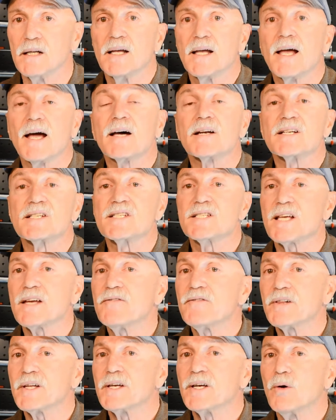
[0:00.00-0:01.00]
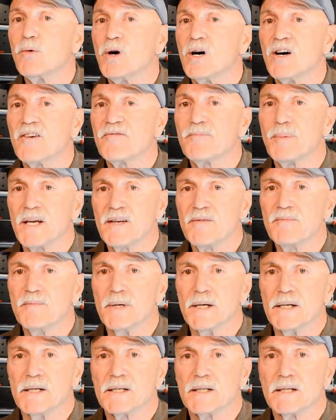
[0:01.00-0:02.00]
how to safely go off
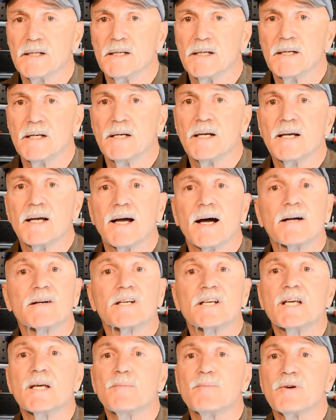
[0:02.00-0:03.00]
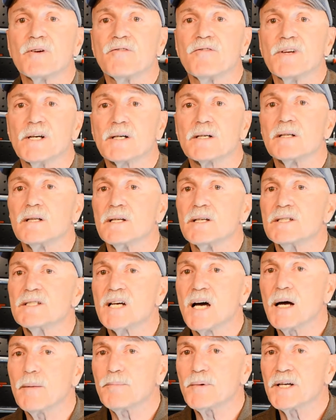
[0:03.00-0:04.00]
pavement, how to keep your vehicle in
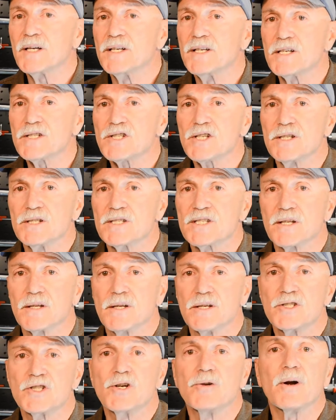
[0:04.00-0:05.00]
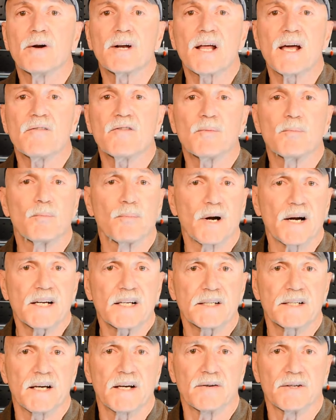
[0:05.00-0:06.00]
top condition so that you don't have a
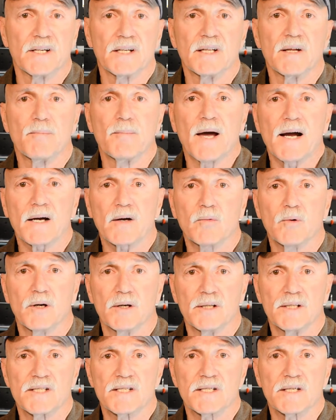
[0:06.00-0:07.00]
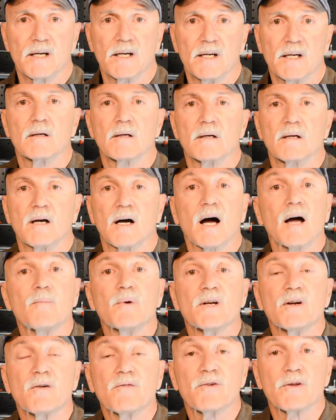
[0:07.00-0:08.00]
breakdown in the backwoods. I've
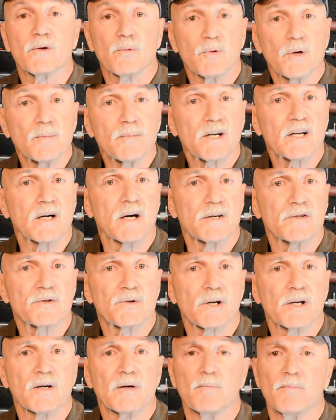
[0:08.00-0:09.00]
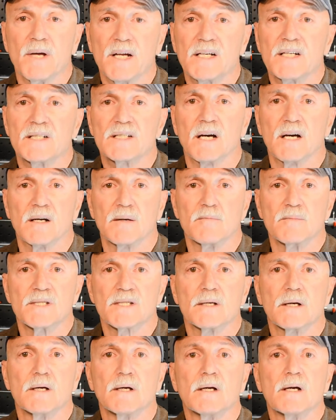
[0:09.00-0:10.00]
been over the Rubicon Trail many
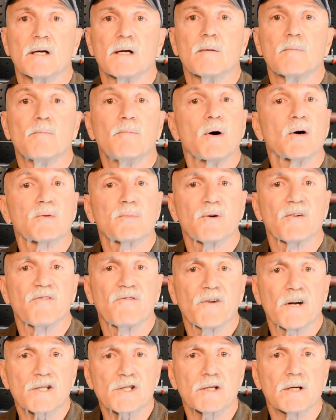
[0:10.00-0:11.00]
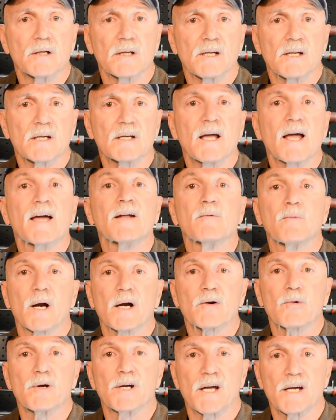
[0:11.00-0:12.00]
times, both professionally and
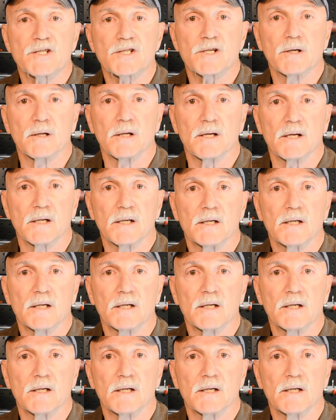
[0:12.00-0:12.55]
recreationally.